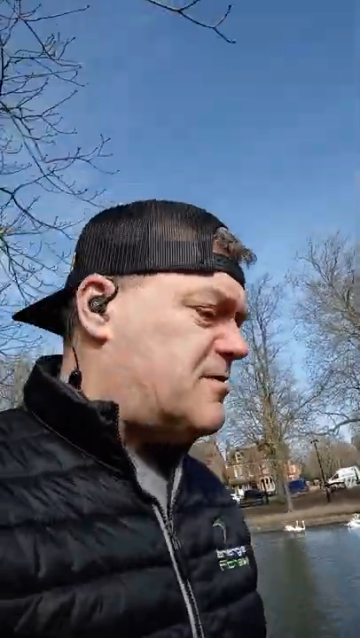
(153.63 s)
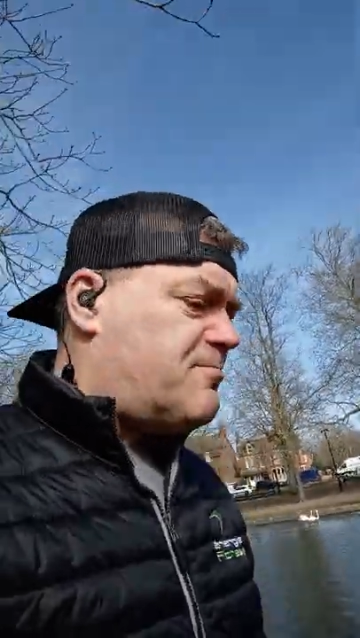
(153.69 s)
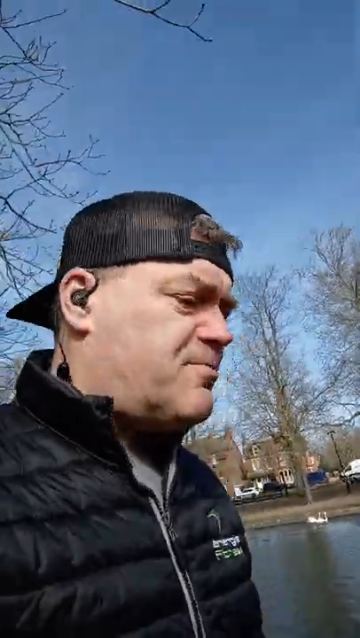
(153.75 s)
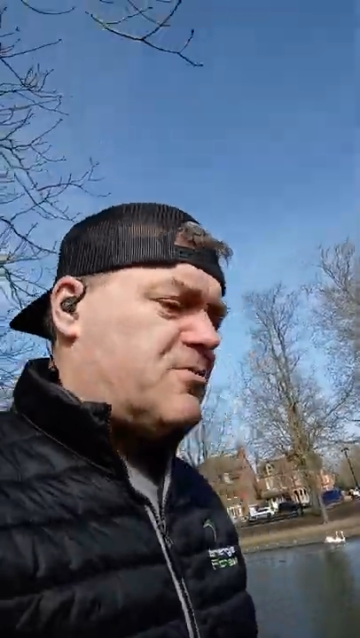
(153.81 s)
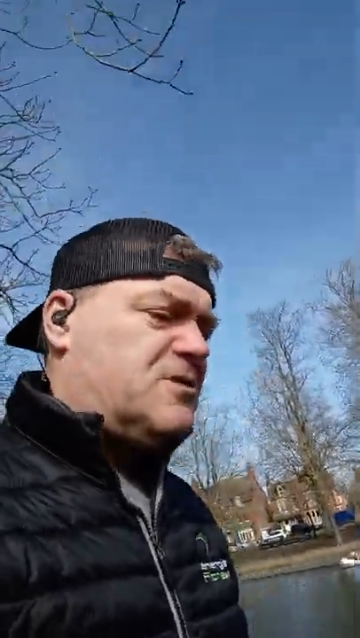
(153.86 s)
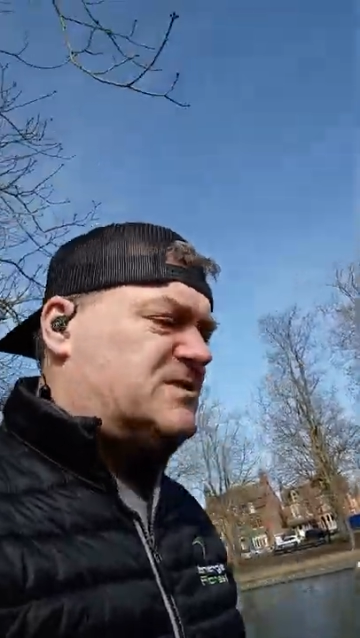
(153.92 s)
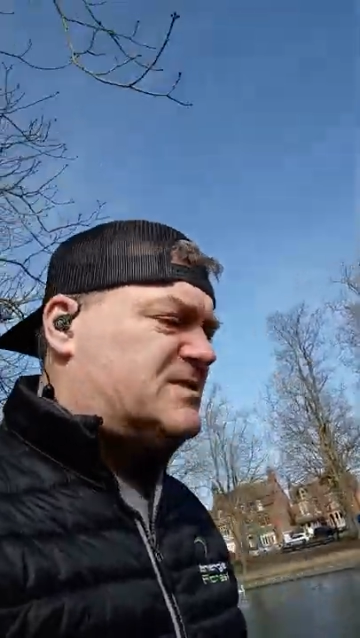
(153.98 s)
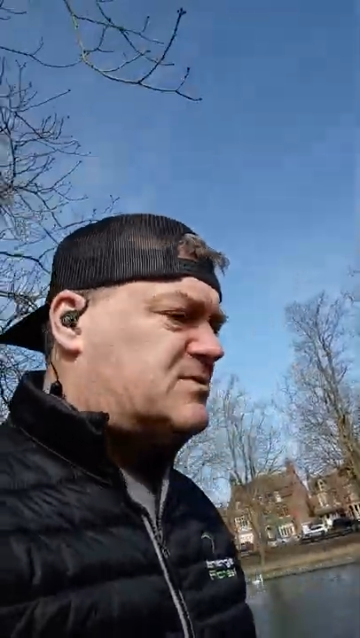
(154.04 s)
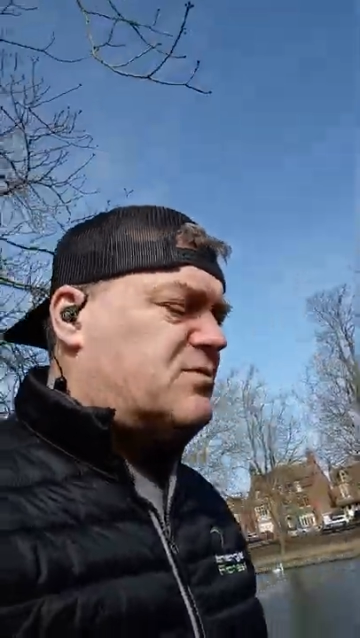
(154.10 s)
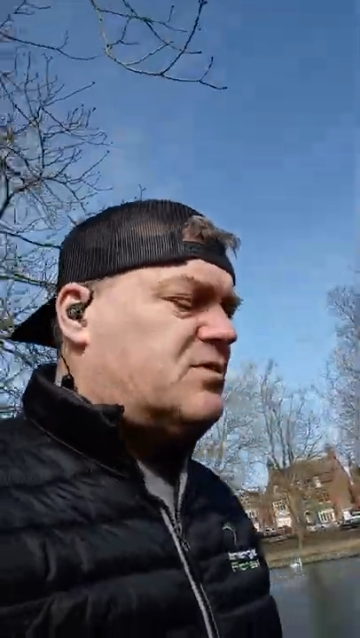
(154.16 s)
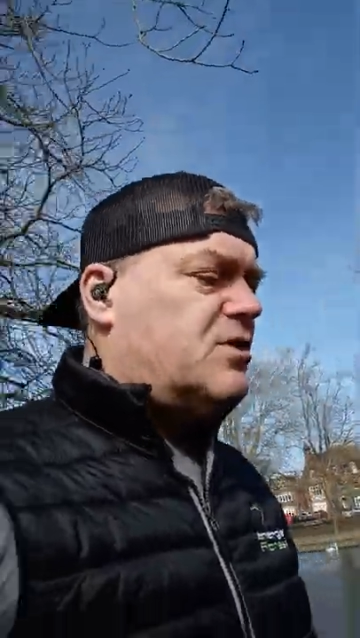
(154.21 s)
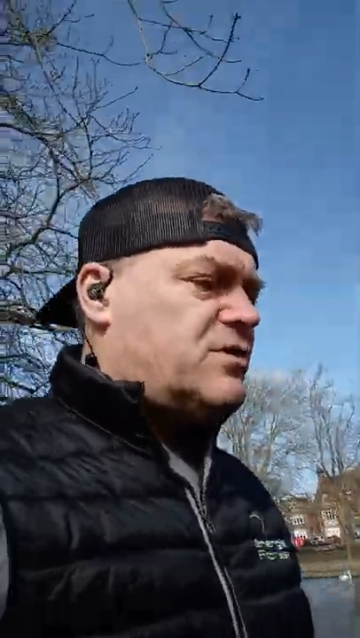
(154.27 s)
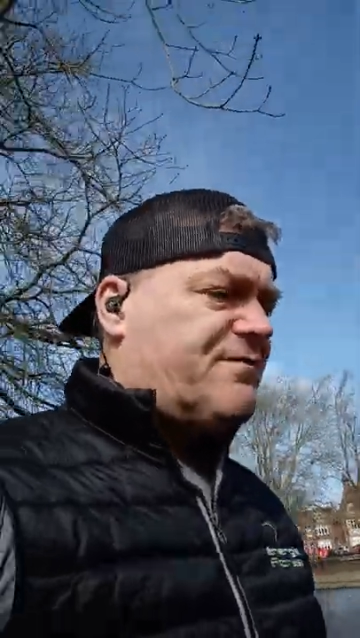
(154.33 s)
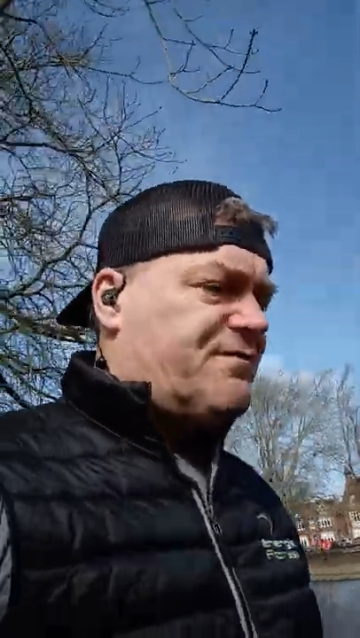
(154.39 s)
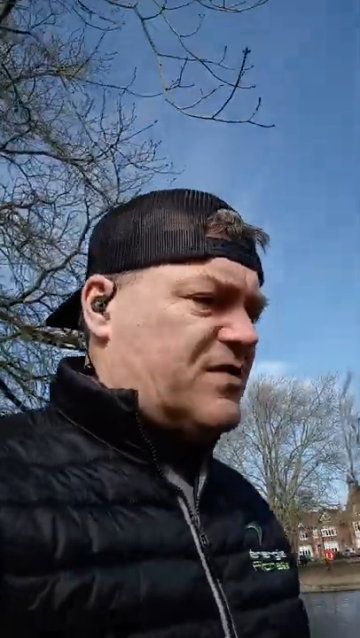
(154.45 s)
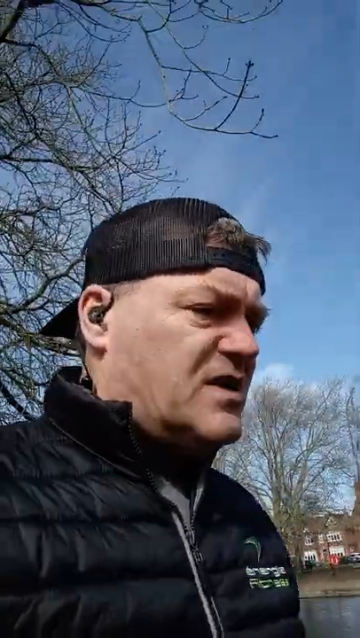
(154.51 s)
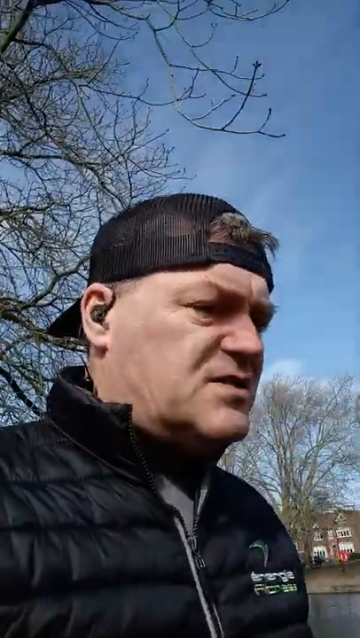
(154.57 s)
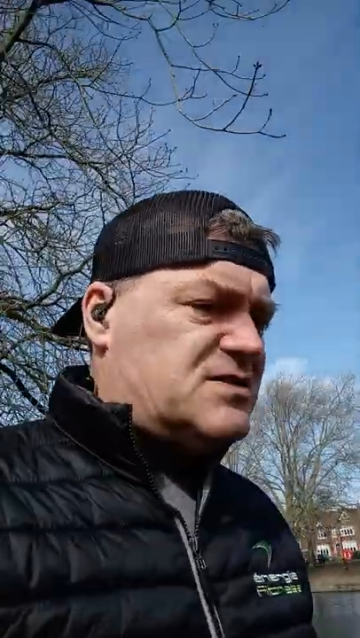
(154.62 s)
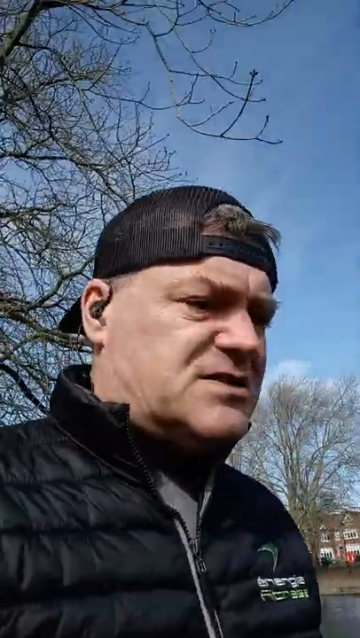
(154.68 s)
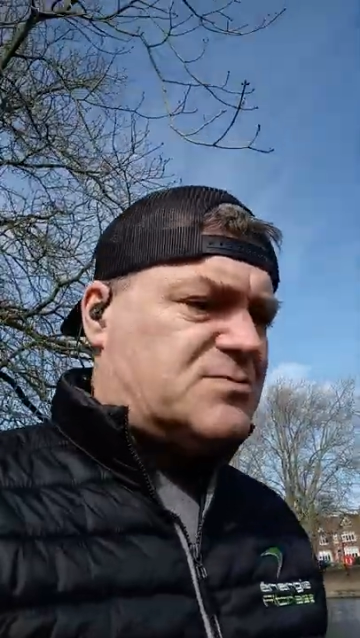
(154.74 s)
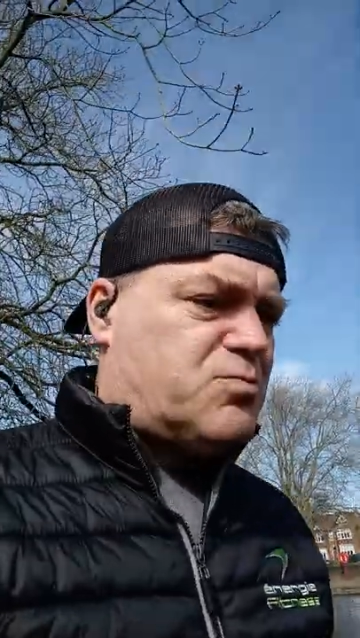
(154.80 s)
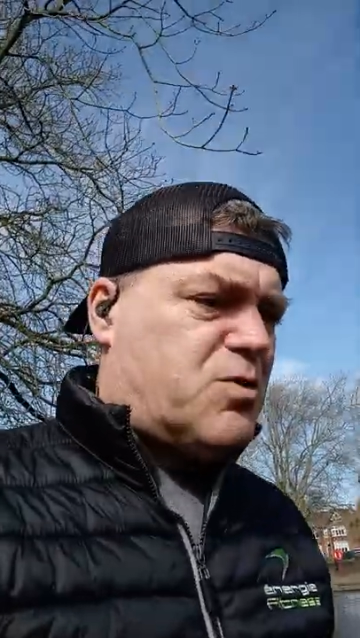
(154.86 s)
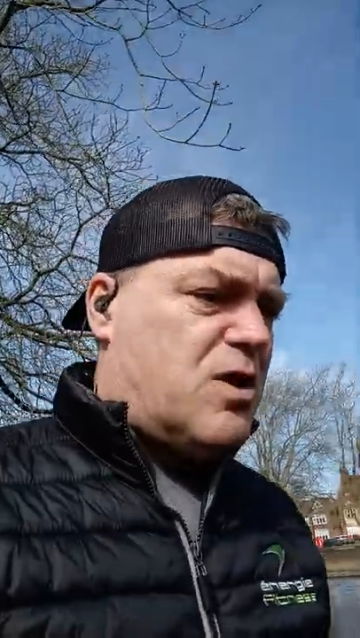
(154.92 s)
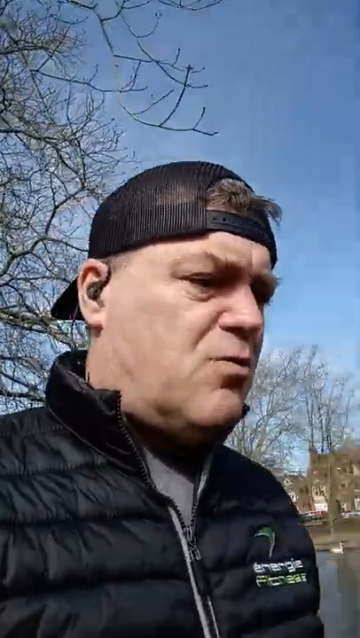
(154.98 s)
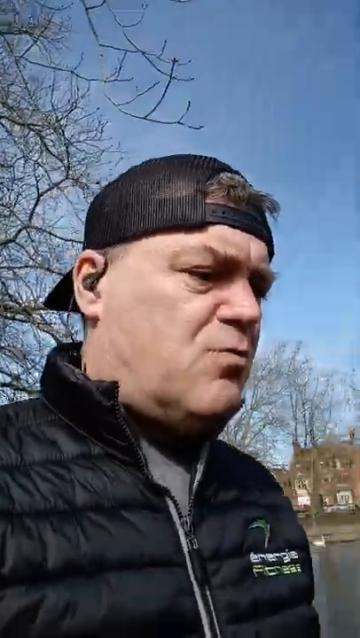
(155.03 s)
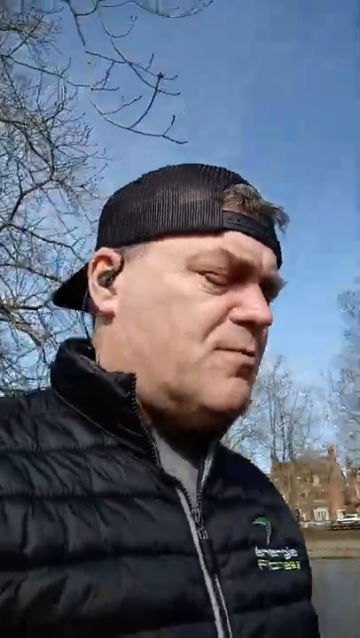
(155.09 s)
it applies to a lot of things
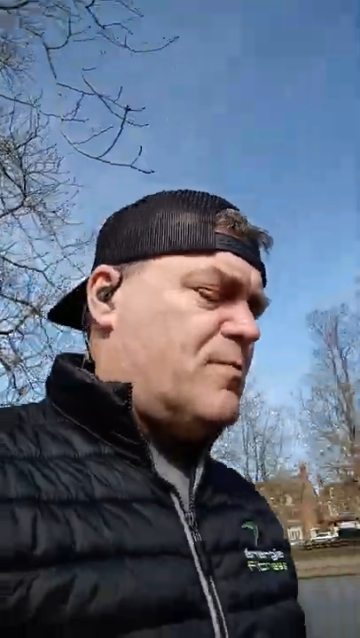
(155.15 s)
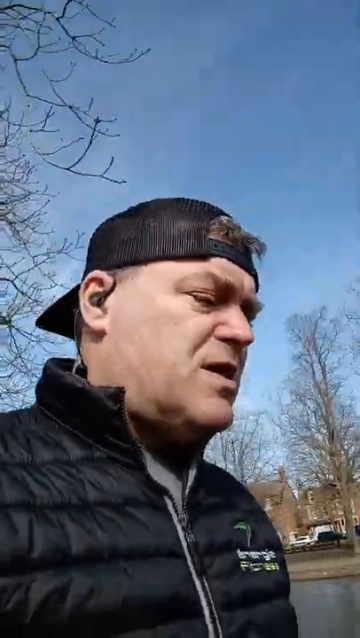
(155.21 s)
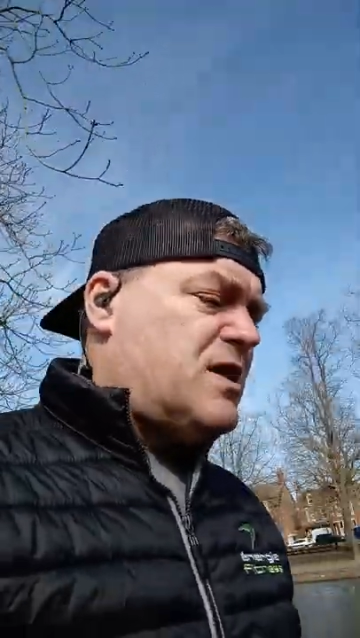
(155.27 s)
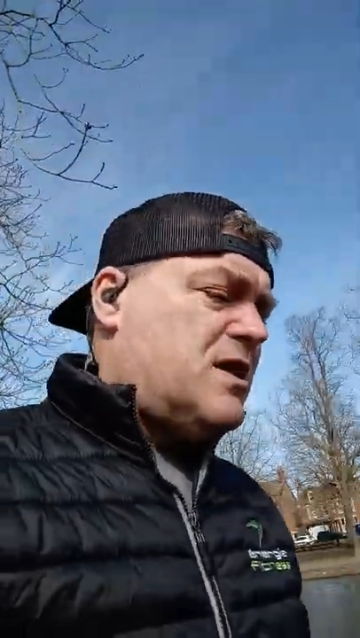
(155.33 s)
as well.